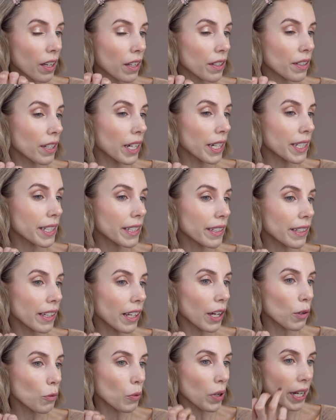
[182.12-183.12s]
nice and
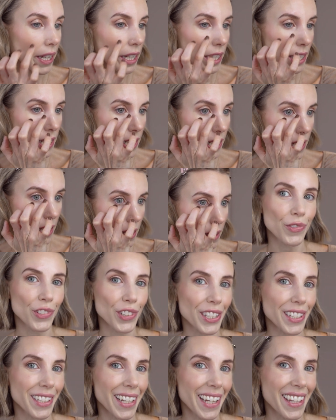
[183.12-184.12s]
lightweight,
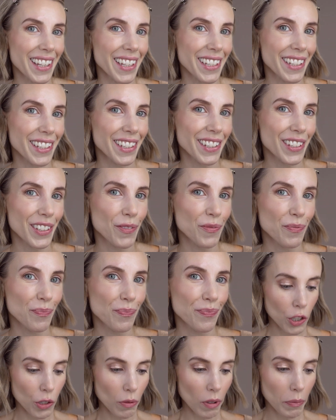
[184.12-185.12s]
just like this.
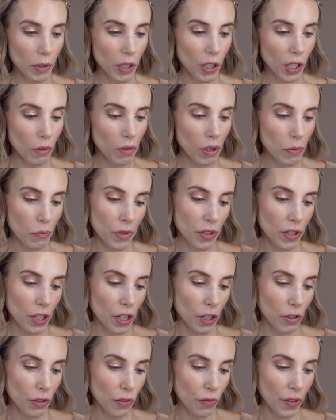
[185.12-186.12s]
So I'm going to go in with
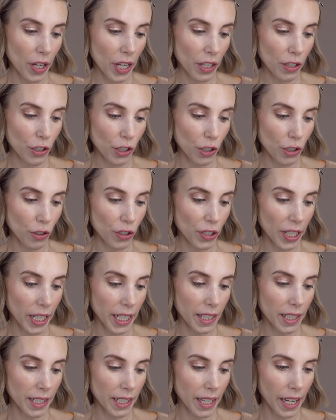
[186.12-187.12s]
those first two
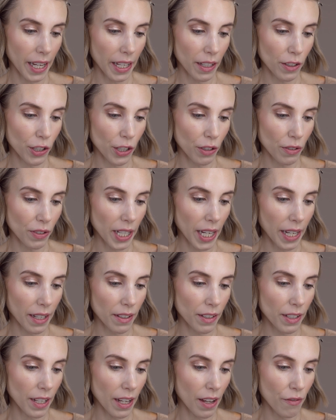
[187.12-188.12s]
shades again, so
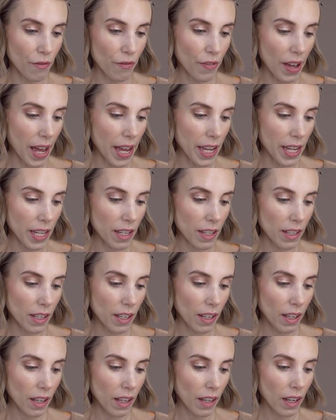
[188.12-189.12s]
Tender and Vague,
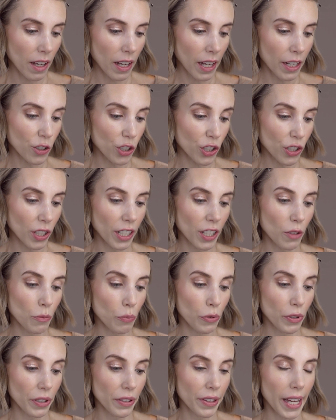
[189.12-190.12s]
and just kind
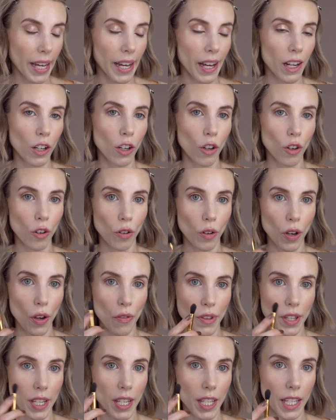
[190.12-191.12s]
of bring that
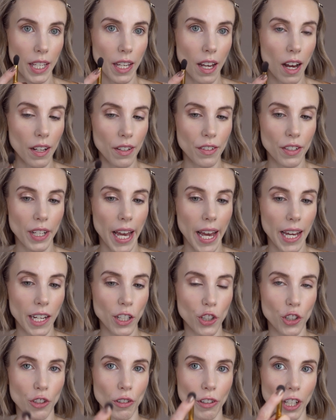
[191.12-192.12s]
along the under
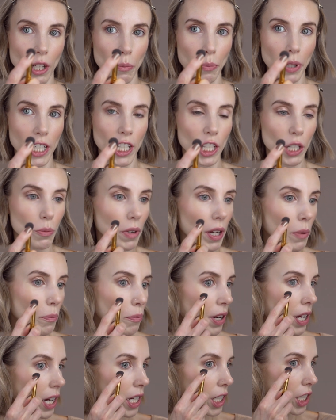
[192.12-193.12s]
edge. So I'm going to pinch my
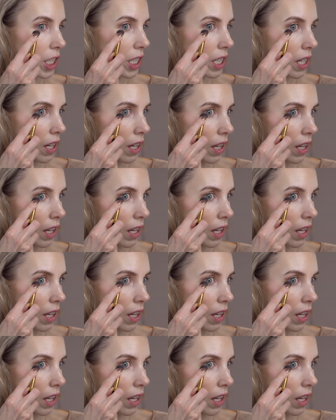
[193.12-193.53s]
brush